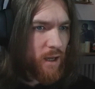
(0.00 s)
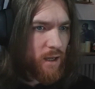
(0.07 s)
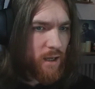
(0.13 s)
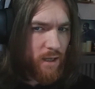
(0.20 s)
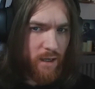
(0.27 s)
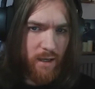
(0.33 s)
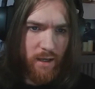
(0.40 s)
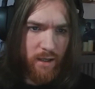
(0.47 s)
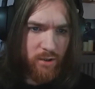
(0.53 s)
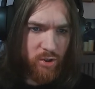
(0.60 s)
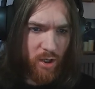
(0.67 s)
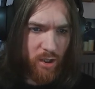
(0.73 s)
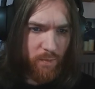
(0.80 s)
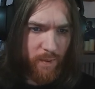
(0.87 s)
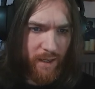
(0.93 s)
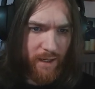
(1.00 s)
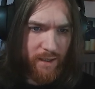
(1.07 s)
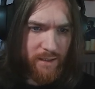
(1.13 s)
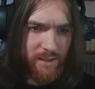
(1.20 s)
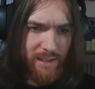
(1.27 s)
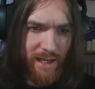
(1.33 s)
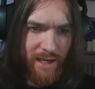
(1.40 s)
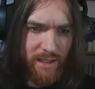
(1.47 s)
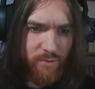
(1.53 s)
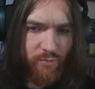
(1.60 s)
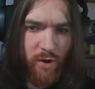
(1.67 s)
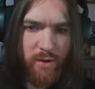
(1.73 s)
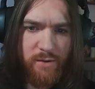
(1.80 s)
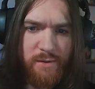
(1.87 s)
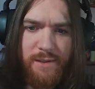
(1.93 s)
Uh, pick, sliced,
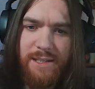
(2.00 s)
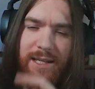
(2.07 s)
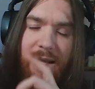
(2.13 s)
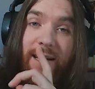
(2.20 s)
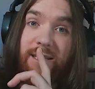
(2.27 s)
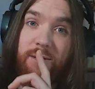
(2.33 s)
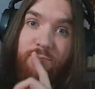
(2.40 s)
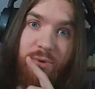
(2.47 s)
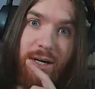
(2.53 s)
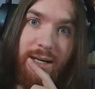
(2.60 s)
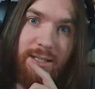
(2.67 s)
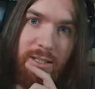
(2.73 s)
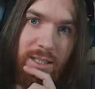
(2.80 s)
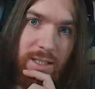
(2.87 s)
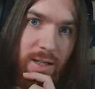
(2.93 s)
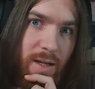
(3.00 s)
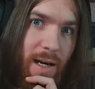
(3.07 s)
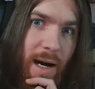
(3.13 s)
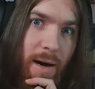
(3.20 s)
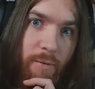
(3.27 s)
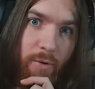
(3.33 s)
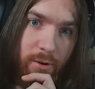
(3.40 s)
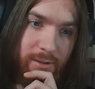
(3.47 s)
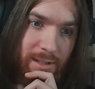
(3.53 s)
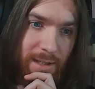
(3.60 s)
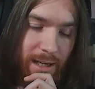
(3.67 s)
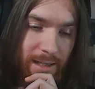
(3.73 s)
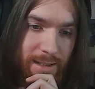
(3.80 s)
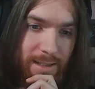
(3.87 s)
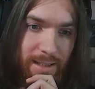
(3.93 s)
Ron sliced bread. I don't know how Ron
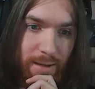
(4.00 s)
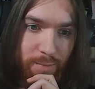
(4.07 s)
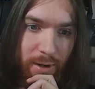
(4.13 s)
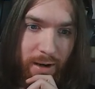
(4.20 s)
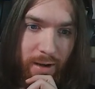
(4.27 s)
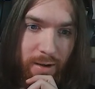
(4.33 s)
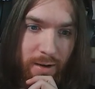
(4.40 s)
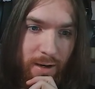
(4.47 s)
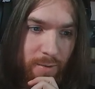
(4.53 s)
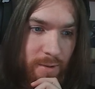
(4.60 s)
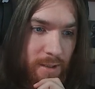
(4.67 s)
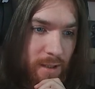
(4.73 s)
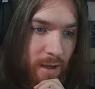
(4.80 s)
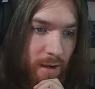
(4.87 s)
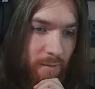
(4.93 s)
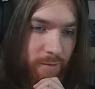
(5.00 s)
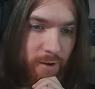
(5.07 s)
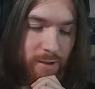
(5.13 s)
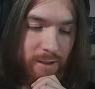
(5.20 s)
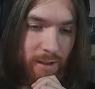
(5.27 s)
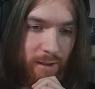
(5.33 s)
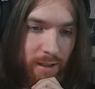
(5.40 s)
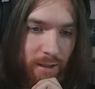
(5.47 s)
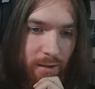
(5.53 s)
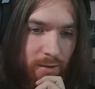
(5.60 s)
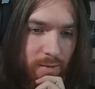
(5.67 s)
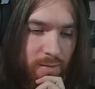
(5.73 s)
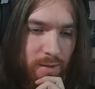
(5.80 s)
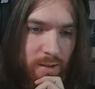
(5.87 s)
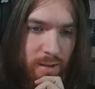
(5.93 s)
slices it, but I heard it was uh, vertically and
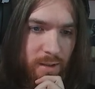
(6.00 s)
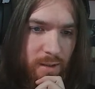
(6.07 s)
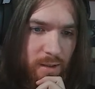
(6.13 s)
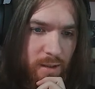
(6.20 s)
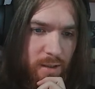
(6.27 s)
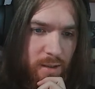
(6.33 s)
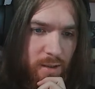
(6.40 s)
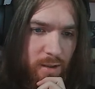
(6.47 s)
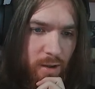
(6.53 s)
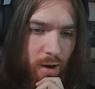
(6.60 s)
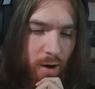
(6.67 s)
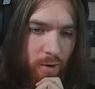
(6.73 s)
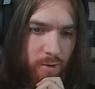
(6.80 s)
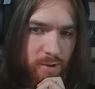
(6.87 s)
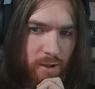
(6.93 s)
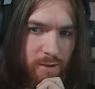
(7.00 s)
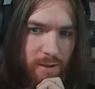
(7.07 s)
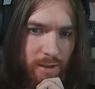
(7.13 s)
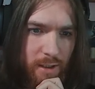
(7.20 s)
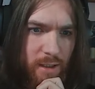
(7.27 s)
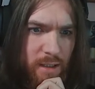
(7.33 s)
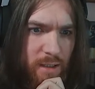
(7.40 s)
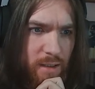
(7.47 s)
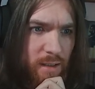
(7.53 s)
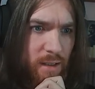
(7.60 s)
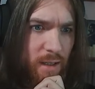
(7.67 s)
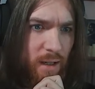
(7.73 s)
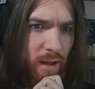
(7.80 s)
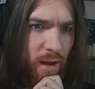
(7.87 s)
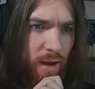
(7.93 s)
not horizontally.
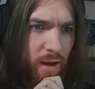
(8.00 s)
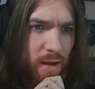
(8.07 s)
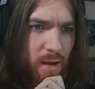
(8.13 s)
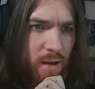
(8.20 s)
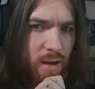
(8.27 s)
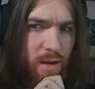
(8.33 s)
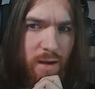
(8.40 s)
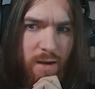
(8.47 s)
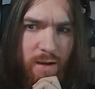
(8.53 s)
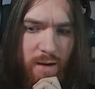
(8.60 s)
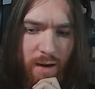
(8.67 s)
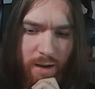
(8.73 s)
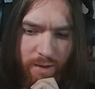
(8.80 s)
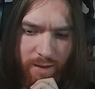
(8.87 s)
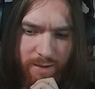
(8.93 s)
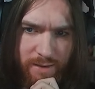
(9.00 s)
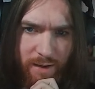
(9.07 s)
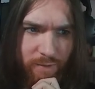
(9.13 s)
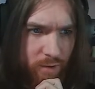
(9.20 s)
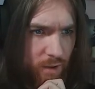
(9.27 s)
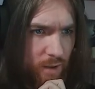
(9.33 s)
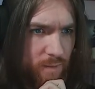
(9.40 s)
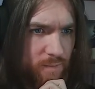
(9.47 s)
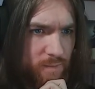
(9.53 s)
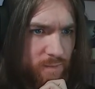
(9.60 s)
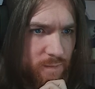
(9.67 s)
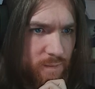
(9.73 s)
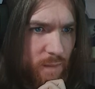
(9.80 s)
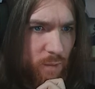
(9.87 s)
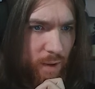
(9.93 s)
Uh, I think that's everything.
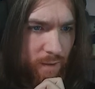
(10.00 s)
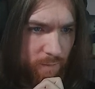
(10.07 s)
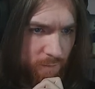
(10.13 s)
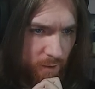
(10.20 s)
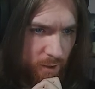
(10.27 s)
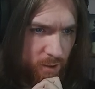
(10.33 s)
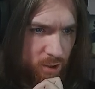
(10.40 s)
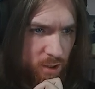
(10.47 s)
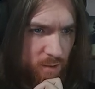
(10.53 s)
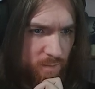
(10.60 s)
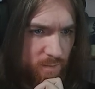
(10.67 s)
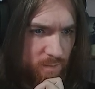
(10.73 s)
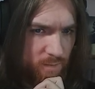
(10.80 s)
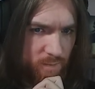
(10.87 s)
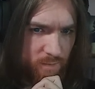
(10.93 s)
Wait, furniture?